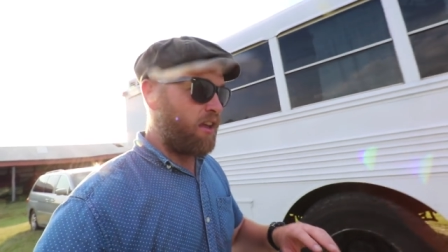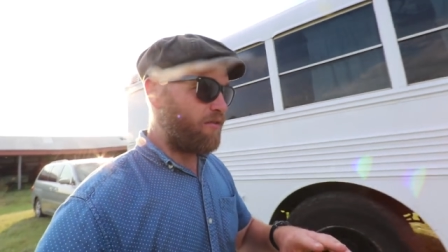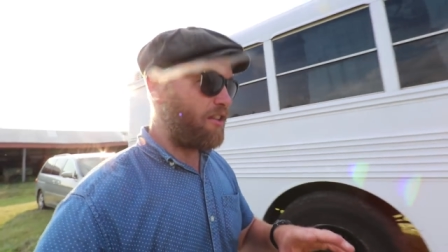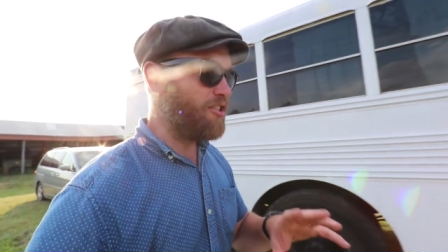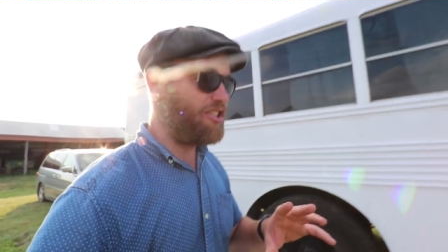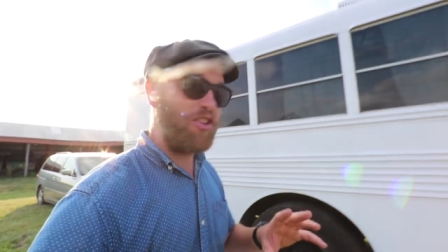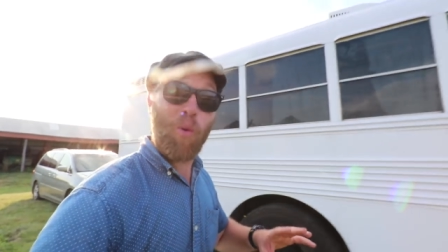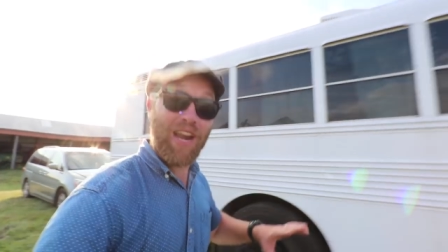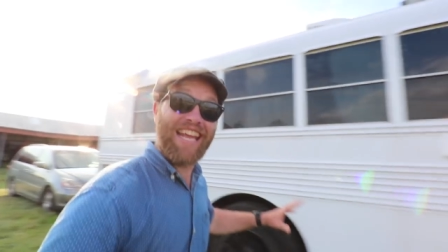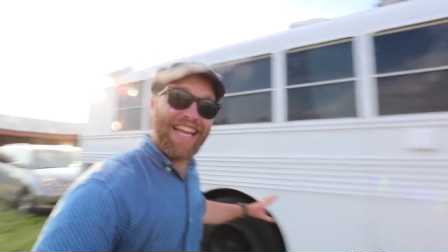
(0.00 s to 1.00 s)
For those of you who
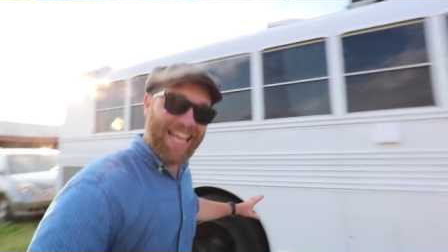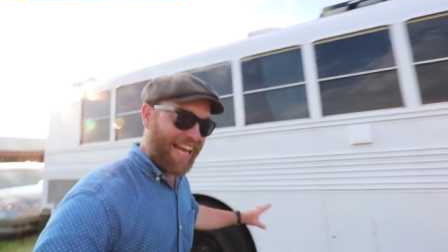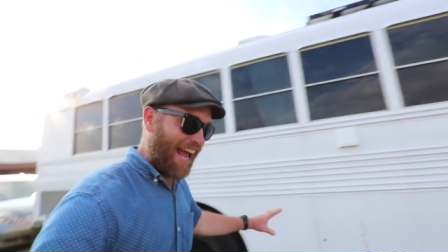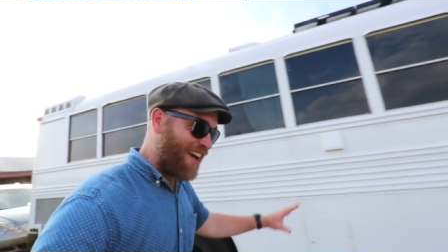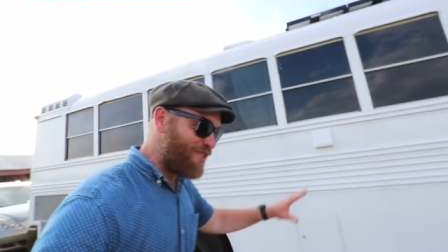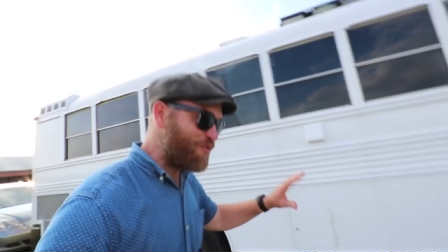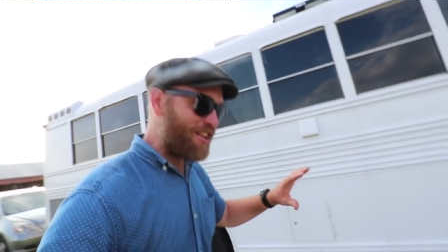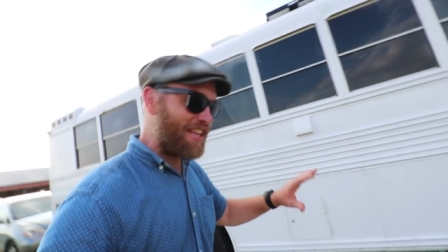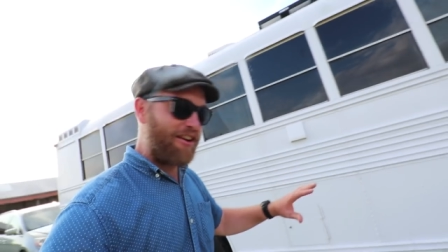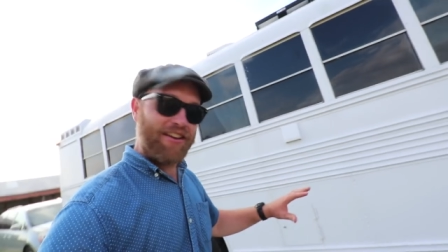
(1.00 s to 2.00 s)
want to geek out and
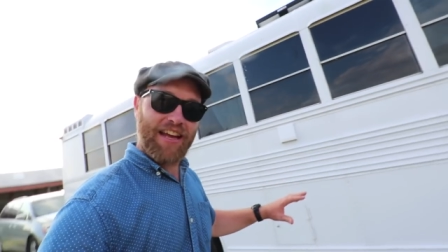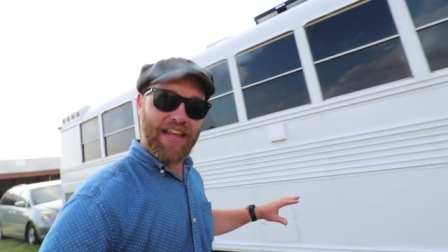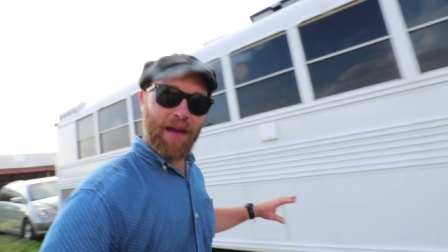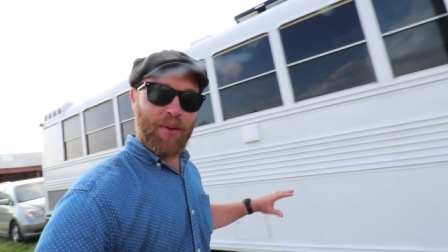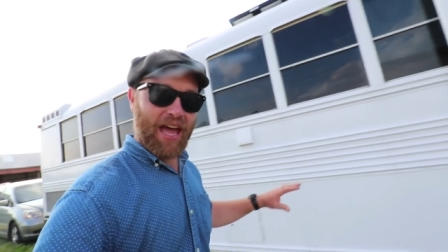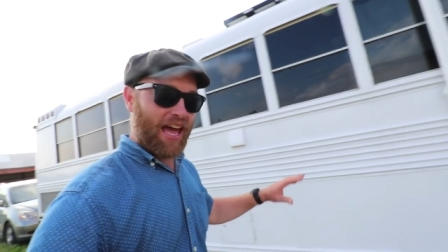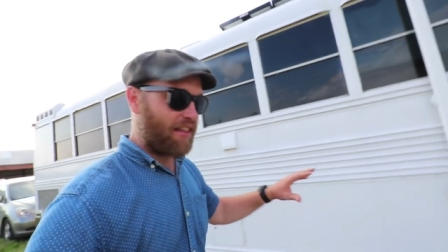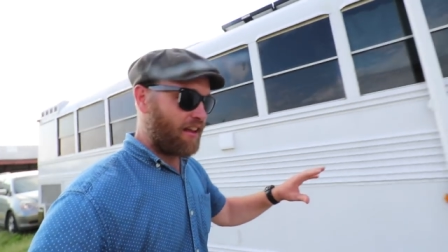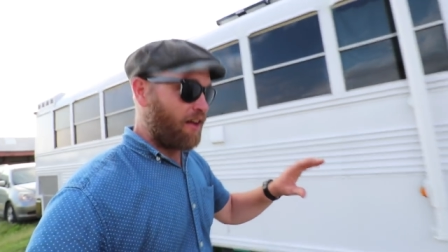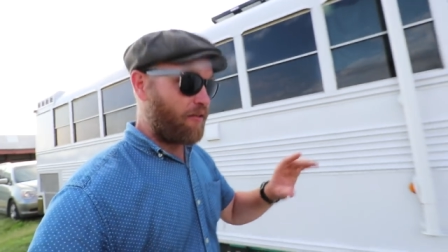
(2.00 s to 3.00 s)
really go down that path,
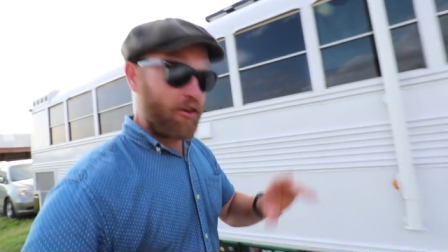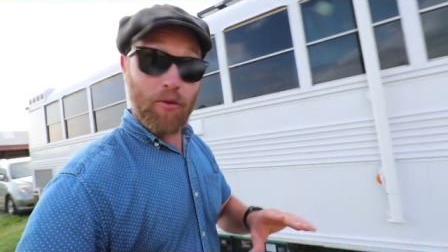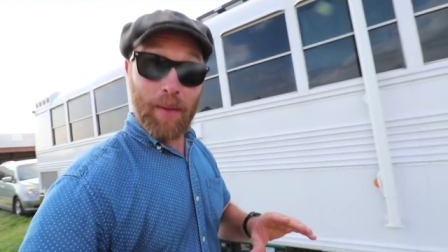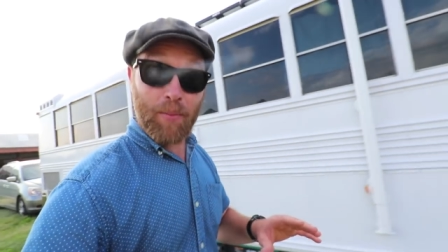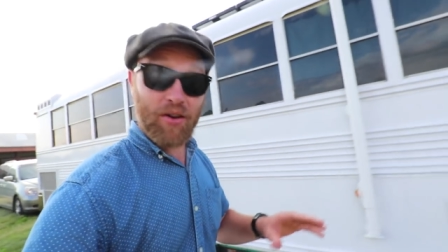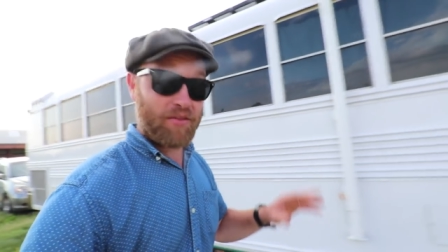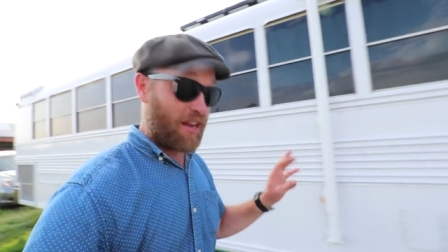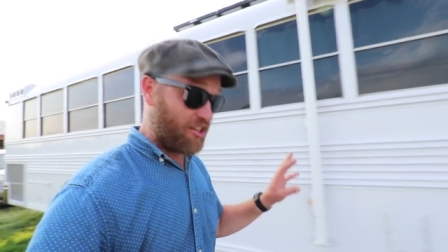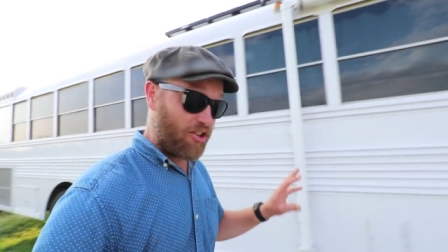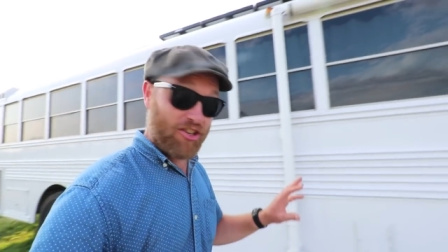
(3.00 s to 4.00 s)
for you members,
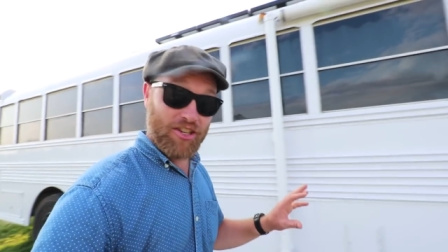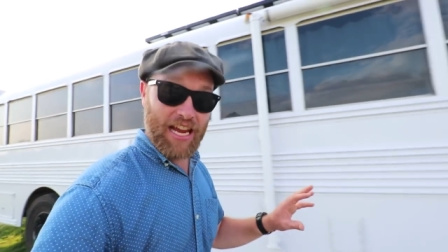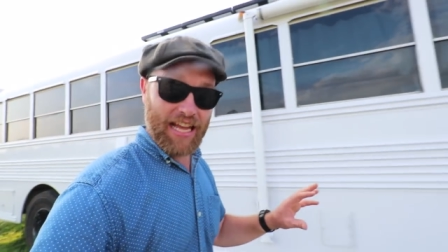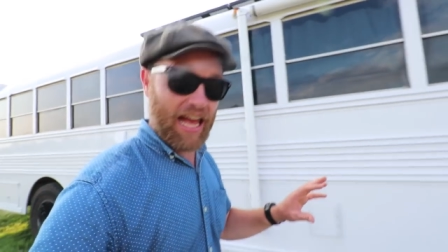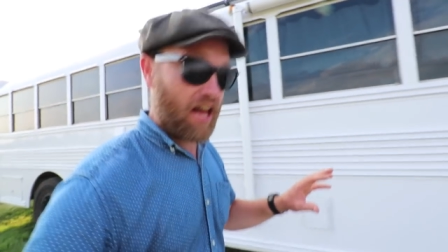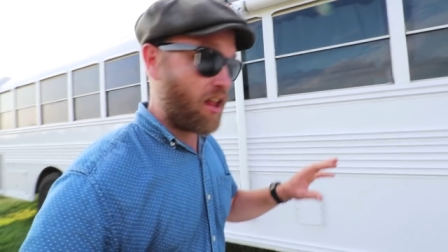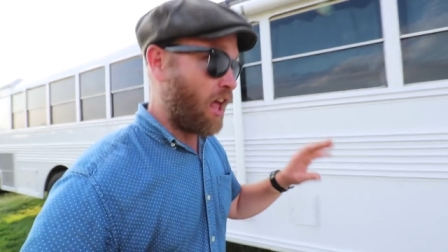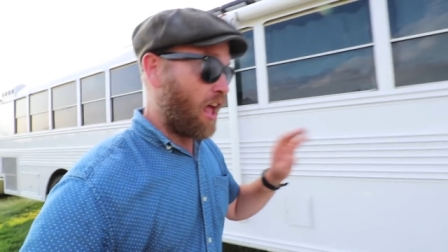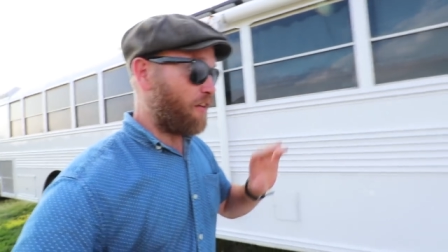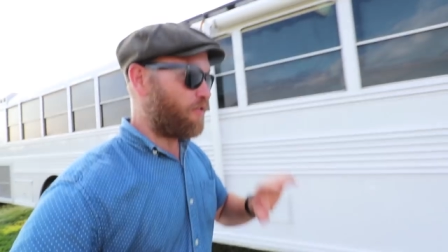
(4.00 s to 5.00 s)
make sure you check it out.
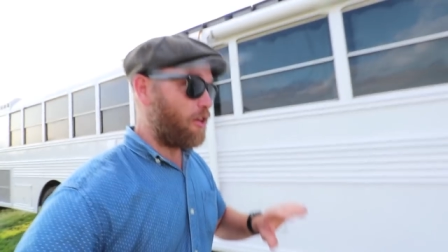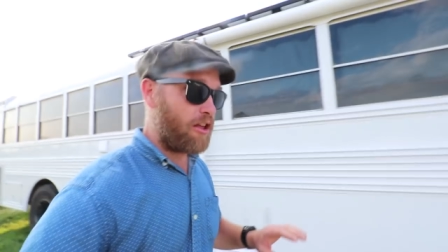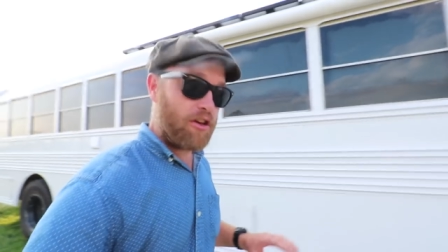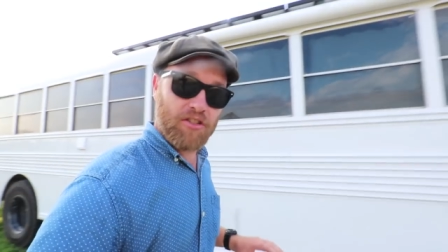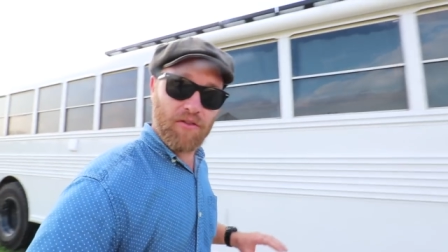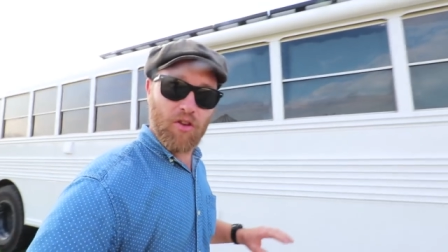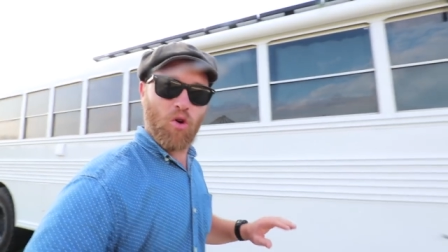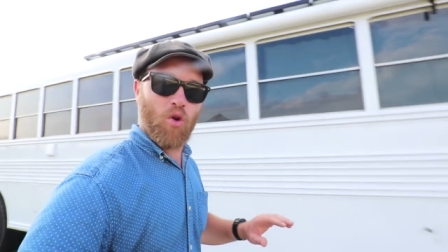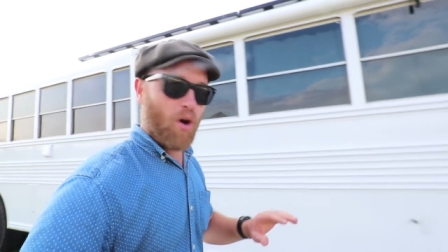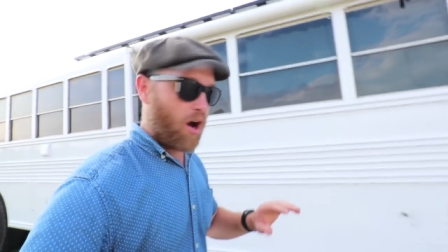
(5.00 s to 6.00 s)
And for those of
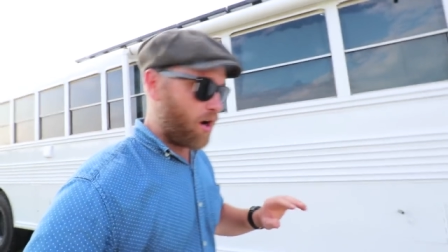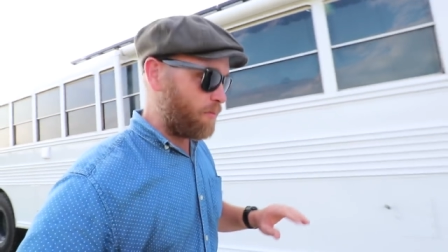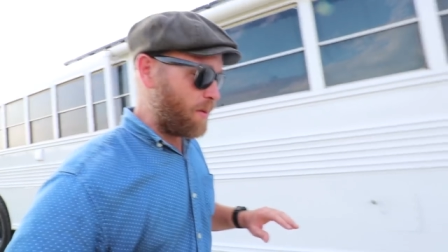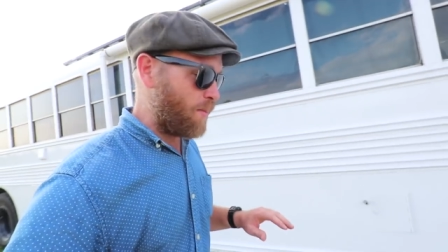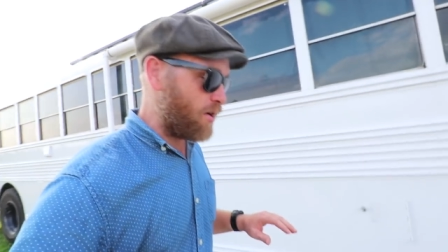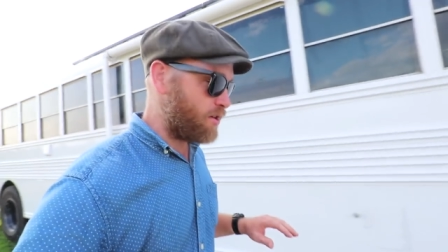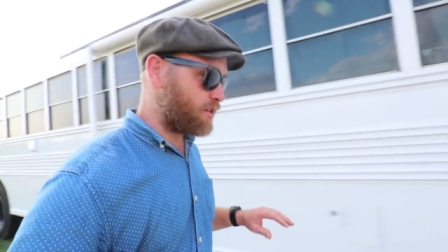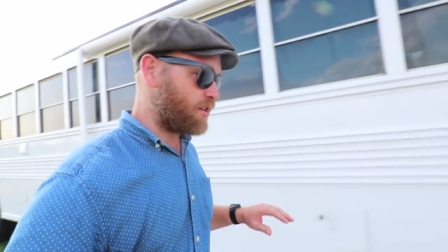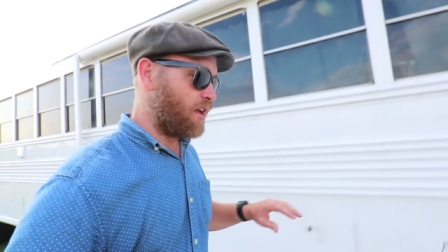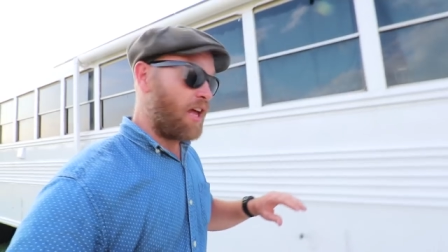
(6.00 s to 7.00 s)
you who aren't members,